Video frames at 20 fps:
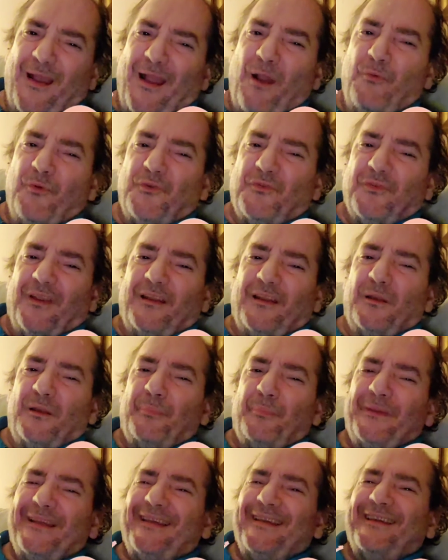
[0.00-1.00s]
Are we trying to
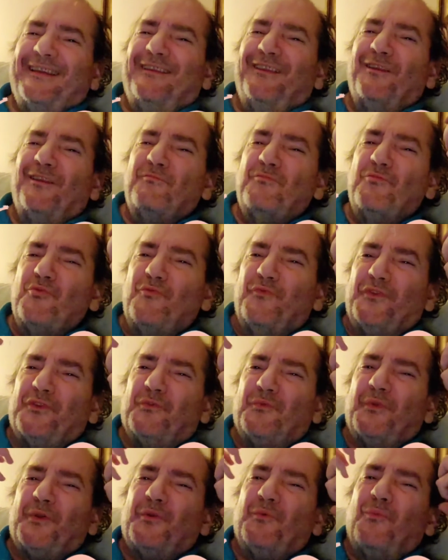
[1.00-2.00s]
be in the movie?
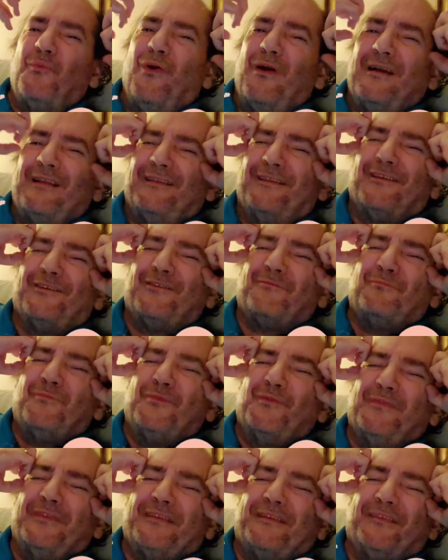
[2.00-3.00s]
Do we want this
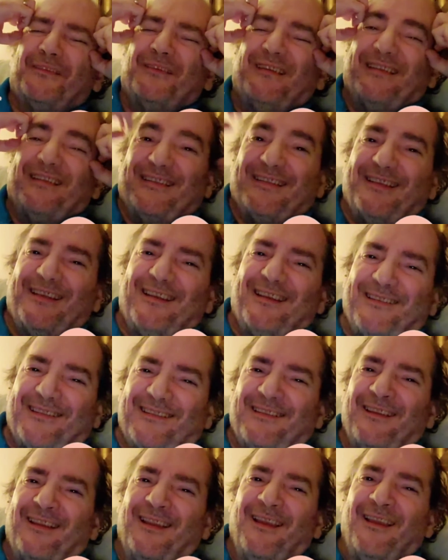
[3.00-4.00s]
movie to
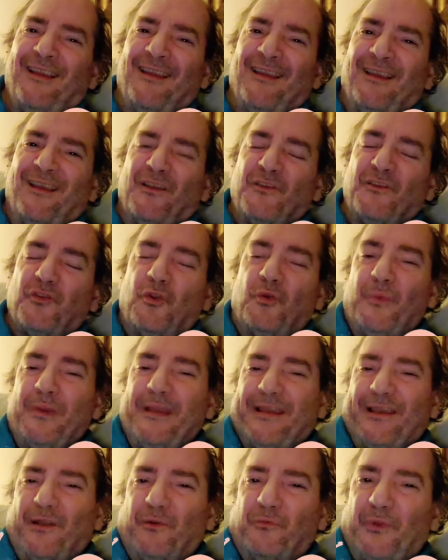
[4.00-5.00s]
exist so
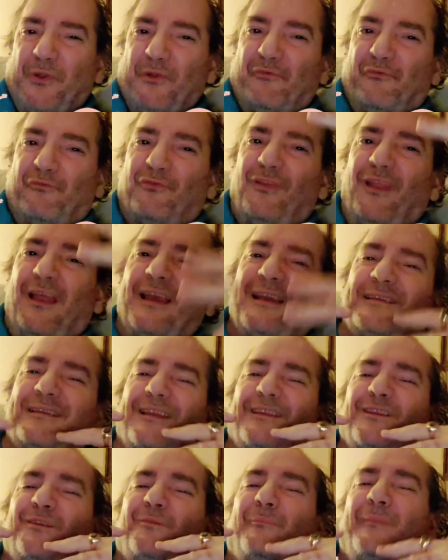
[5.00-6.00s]
we can reflect
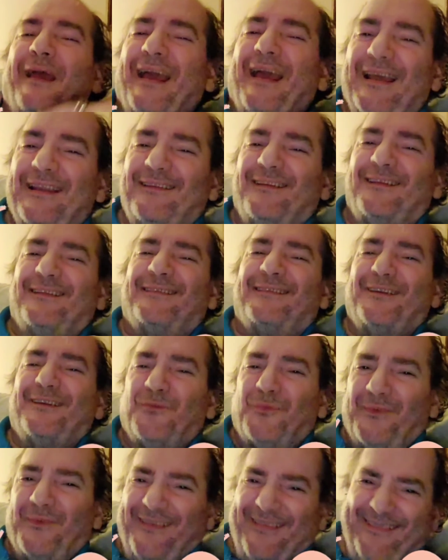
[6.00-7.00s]
on the madness
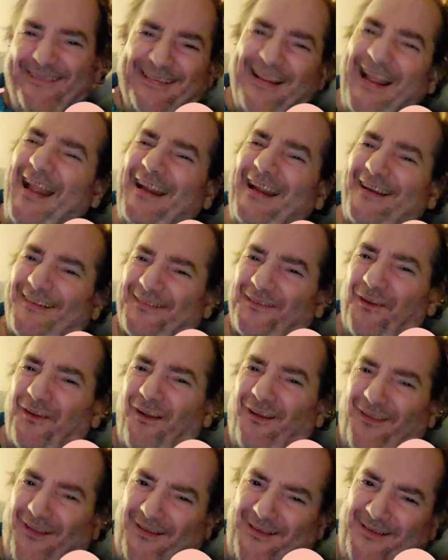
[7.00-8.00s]
that's inside us
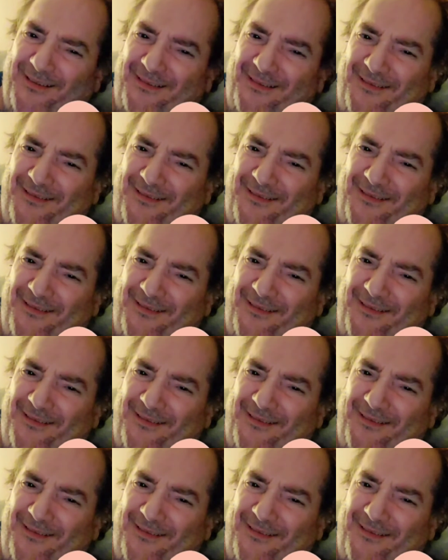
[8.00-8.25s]
all?